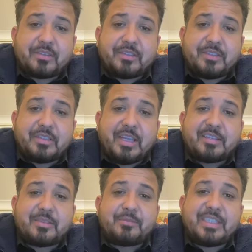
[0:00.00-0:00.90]
there
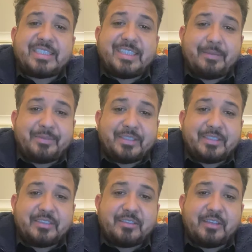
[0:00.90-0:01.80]
are some
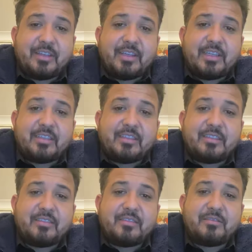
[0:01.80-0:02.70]
exceptions
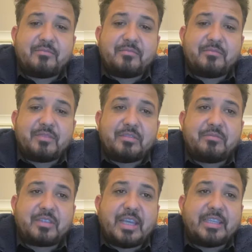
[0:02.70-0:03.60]

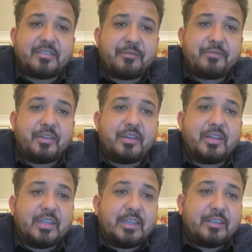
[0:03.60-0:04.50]
in case of
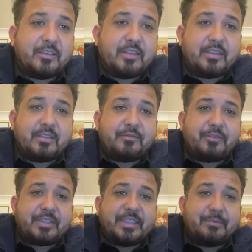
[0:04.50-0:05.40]

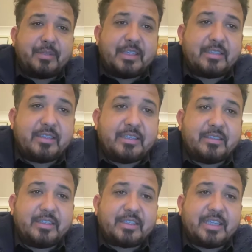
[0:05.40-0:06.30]
for example
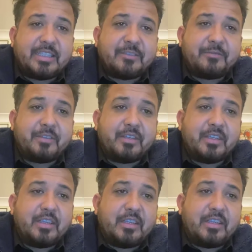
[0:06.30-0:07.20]
in case of
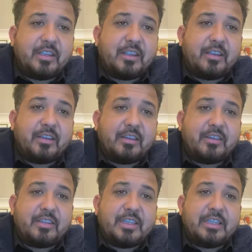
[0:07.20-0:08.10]

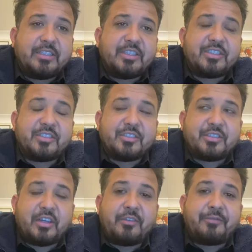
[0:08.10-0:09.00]

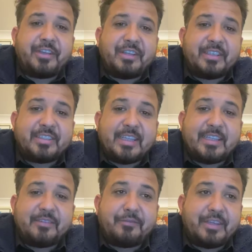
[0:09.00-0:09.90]
injustice, unfairness,
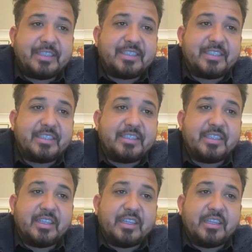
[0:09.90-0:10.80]
and the facet
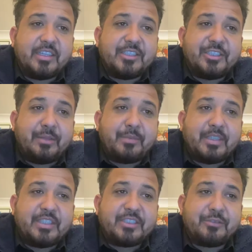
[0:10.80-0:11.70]
sham,
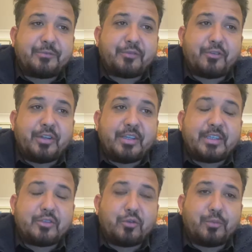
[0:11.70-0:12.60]
agency, fraud,
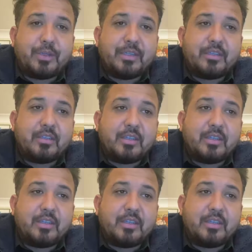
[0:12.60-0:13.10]
and group in